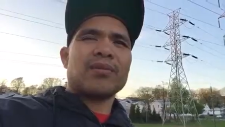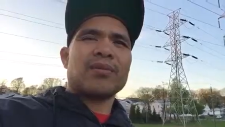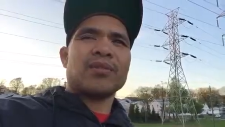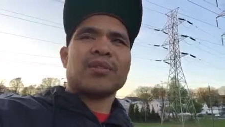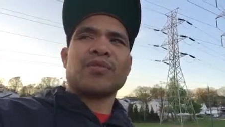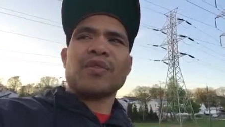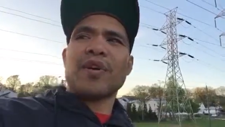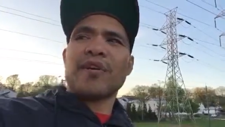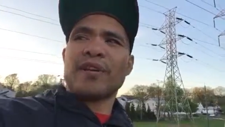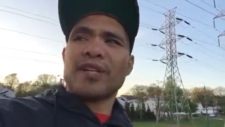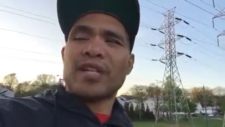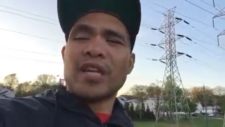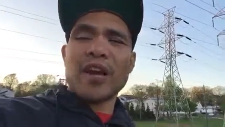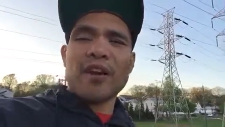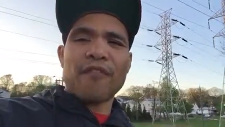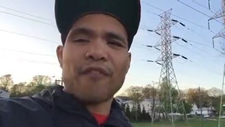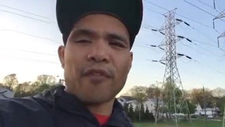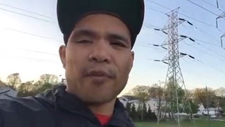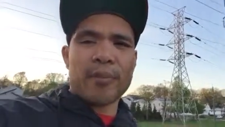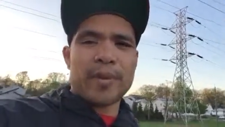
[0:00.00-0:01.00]
was very
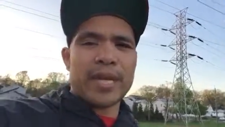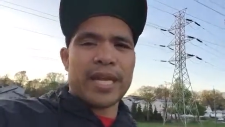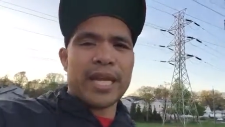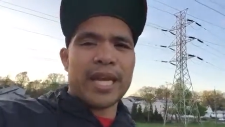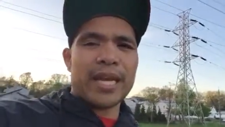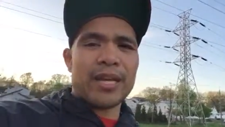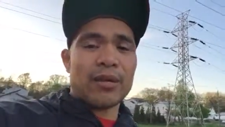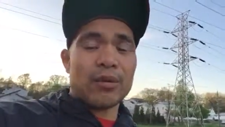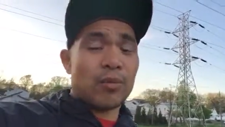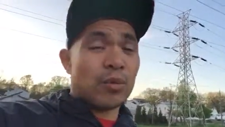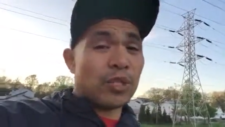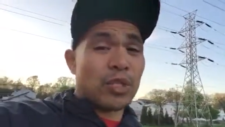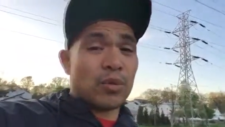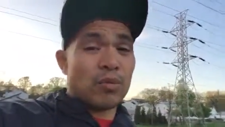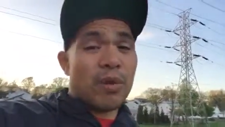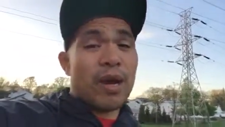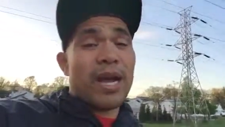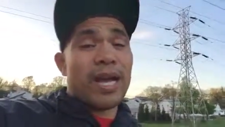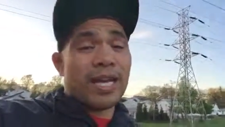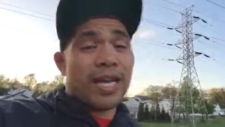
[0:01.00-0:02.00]
tough for me to handle, which
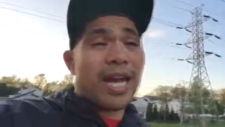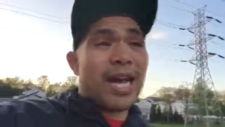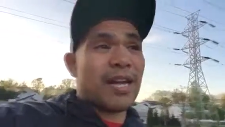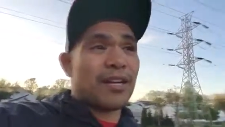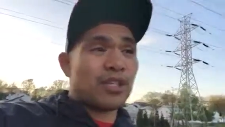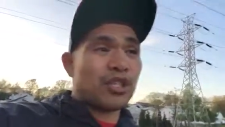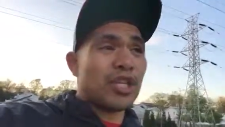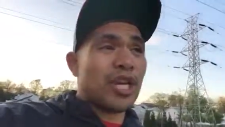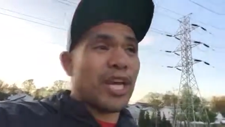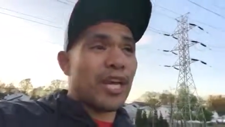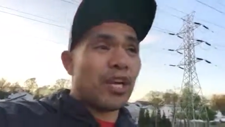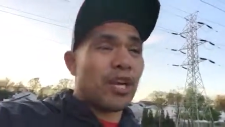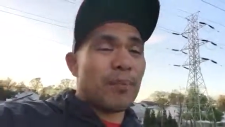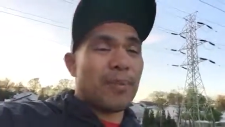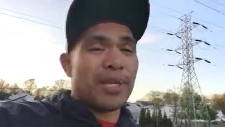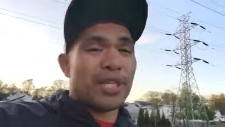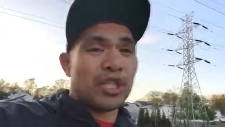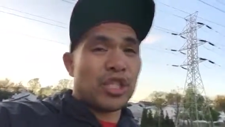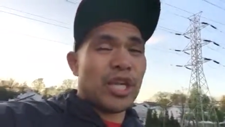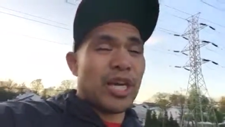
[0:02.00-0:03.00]
is why I got Shannon on
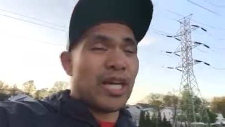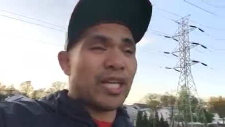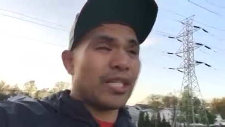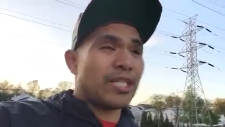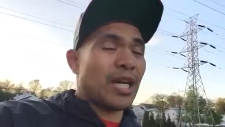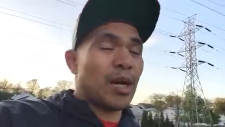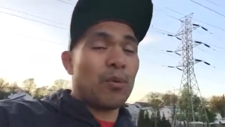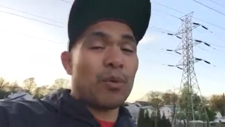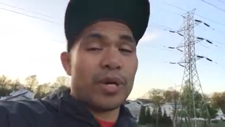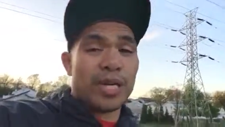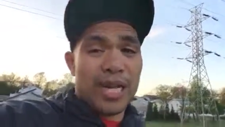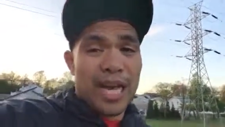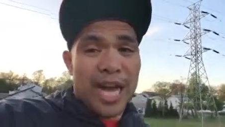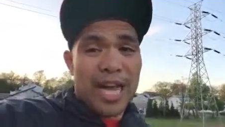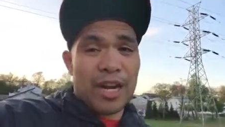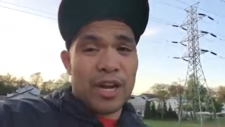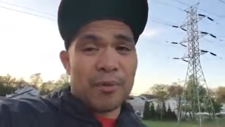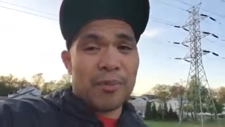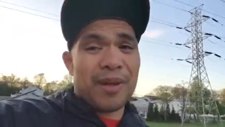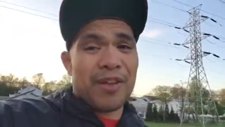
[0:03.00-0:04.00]
my chest. I would have
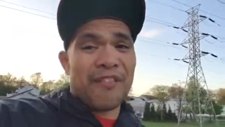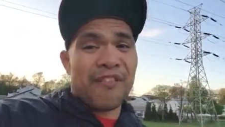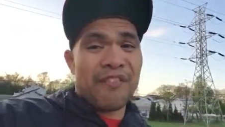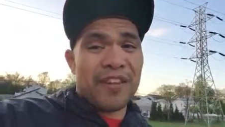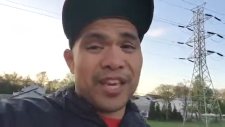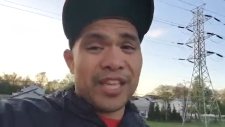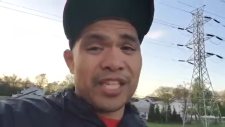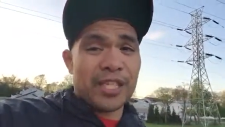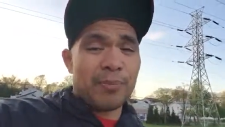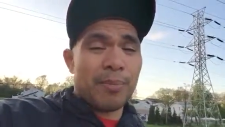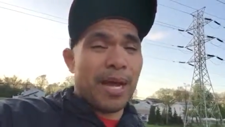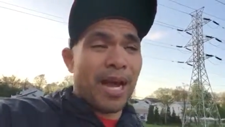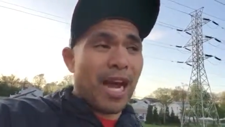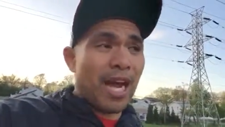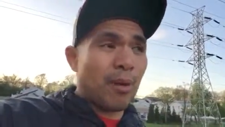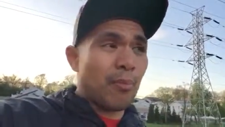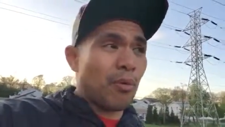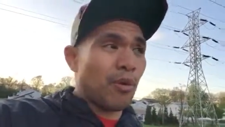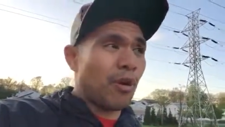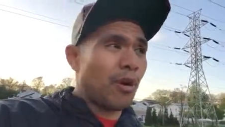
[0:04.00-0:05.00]
got it on my face and my
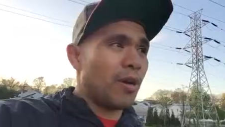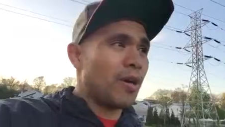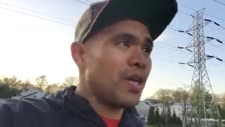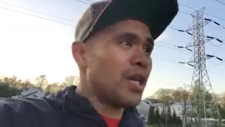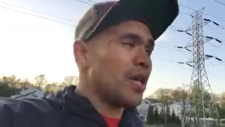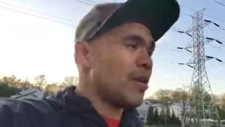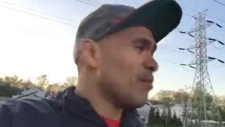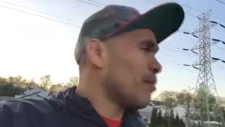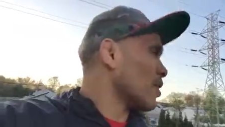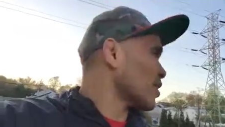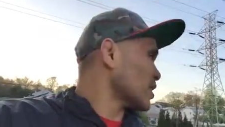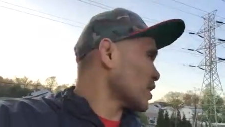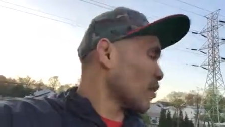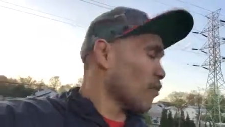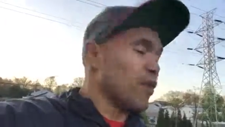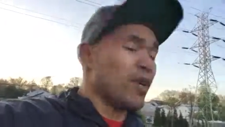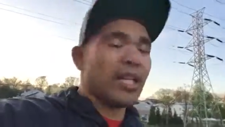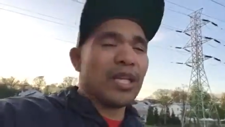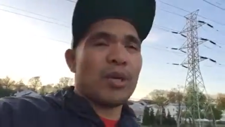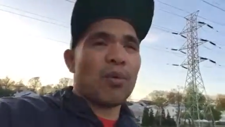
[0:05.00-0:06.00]
eyeball because I
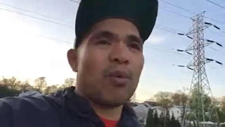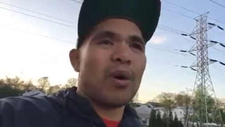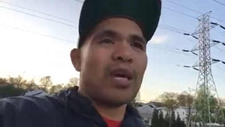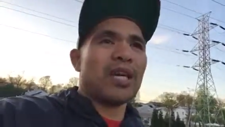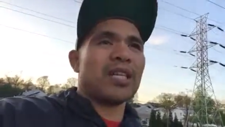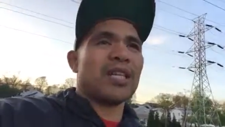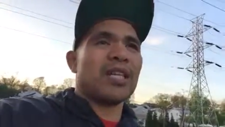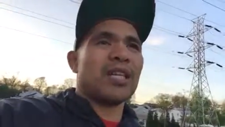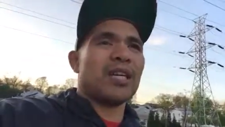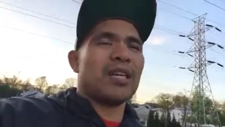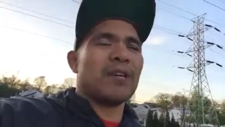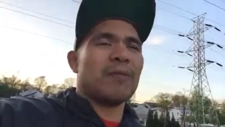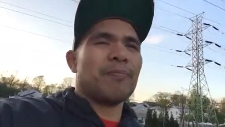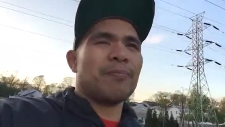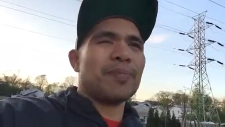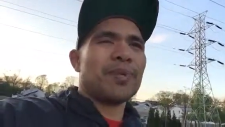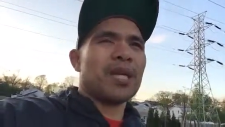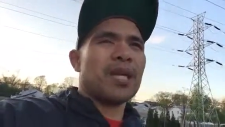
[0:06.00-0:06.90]
really wanted to